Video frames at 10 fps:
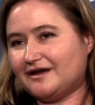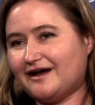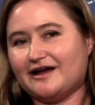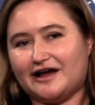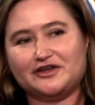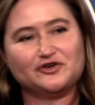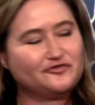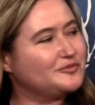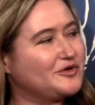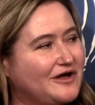I, I hear
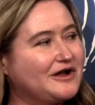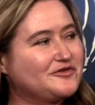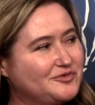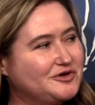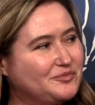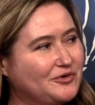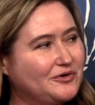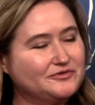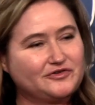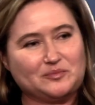from a lot of
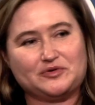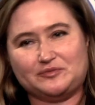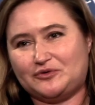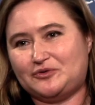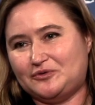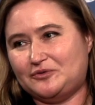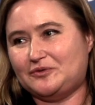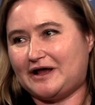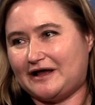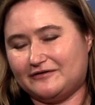people, some people who
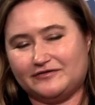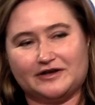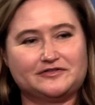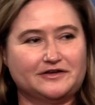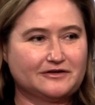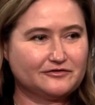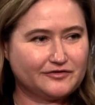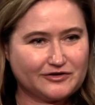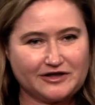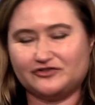have, I think,
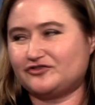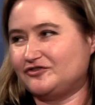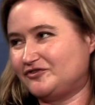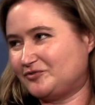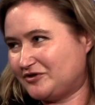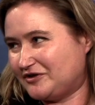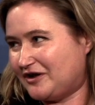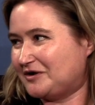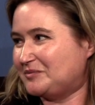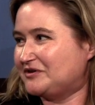affiliations with
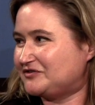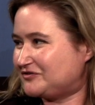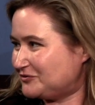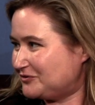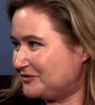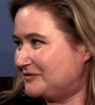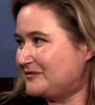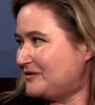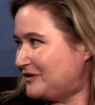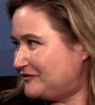Anonymous or
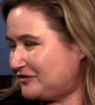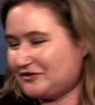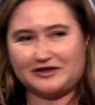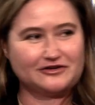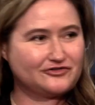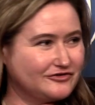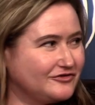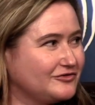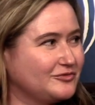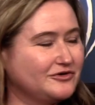
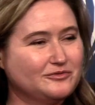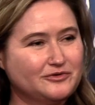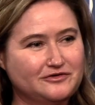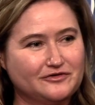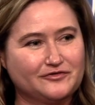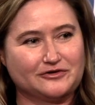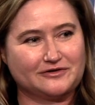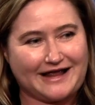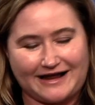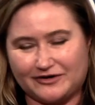affiliations with, with different
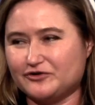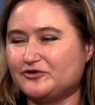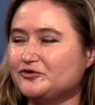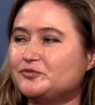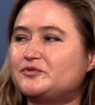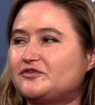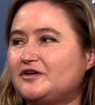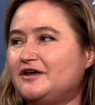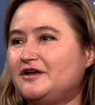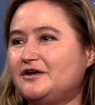hacker groups
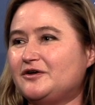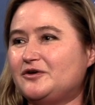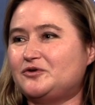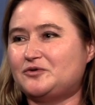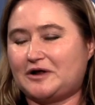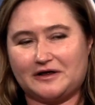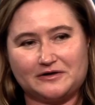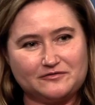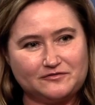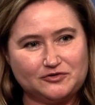who kind
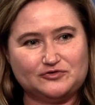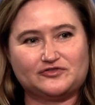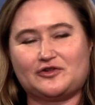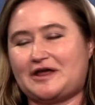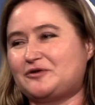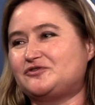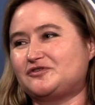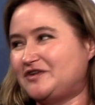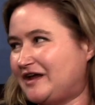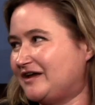of use the language
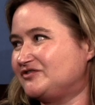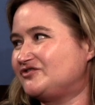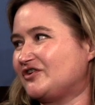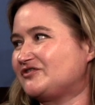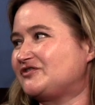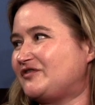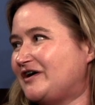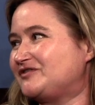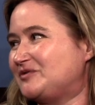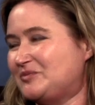of the ends
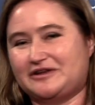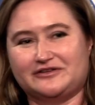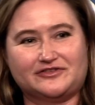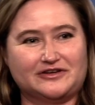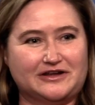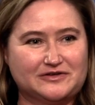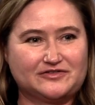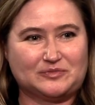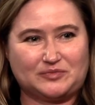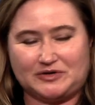justifies the means and
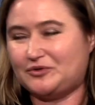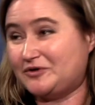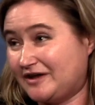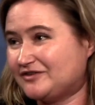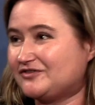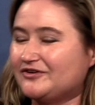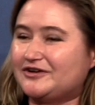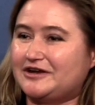innocent people yes are going